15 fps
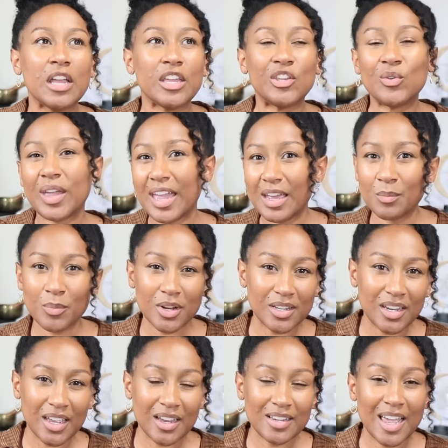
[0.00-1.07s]
you can't
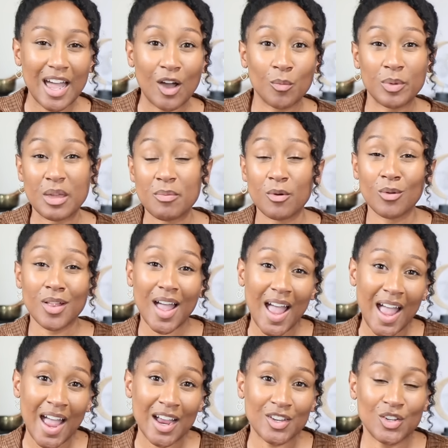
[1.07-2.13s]
predict how people will
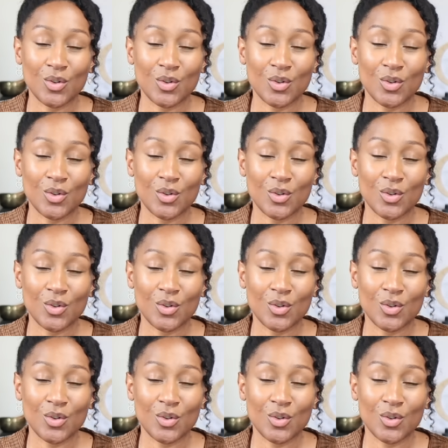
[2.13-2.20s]
act.